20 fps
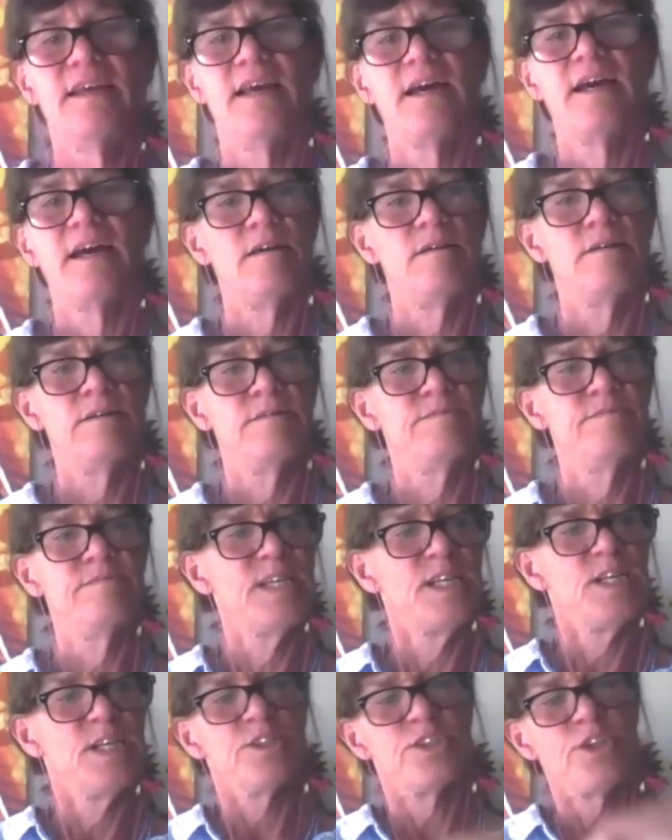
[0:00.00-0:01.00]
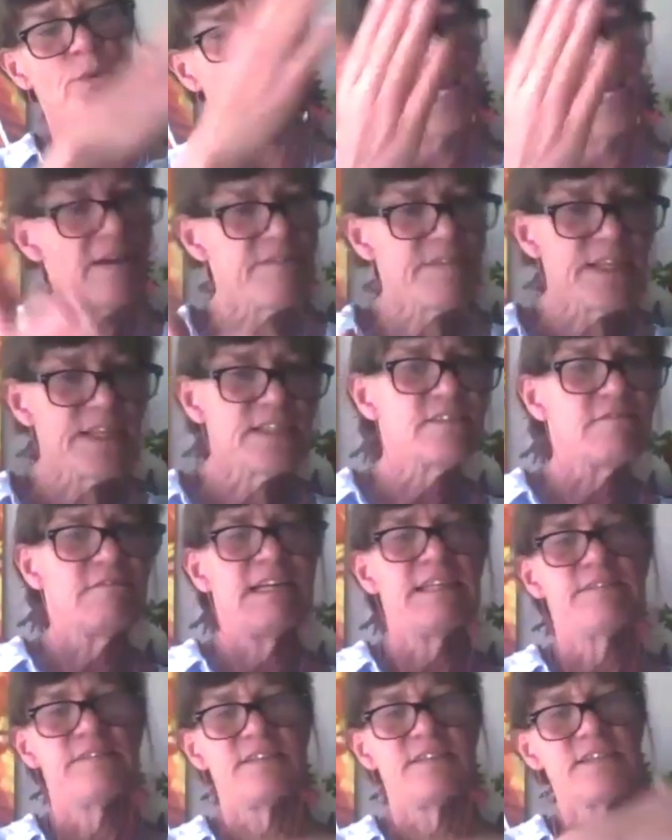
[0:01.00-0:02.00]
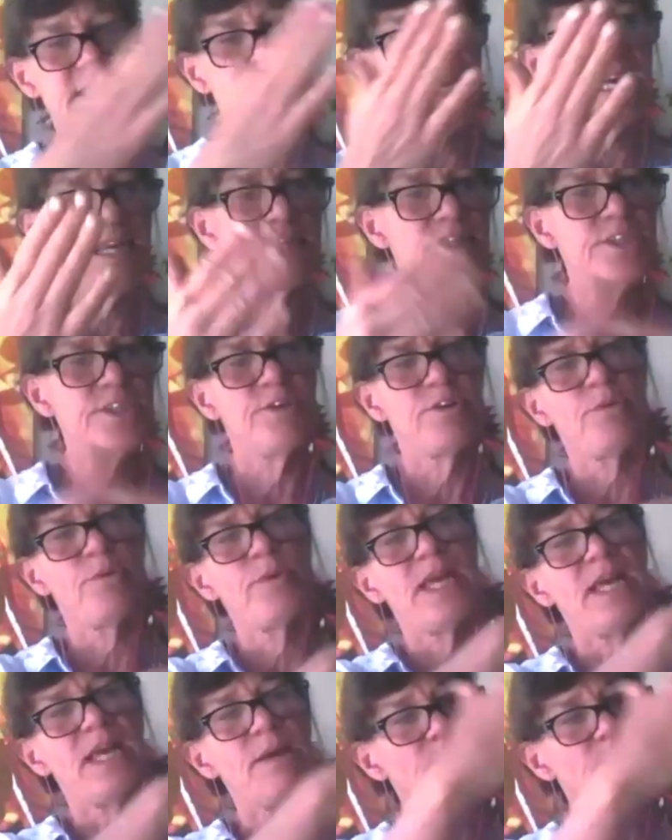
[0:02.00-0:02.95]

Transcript: uh, so we have this ground state you know we, we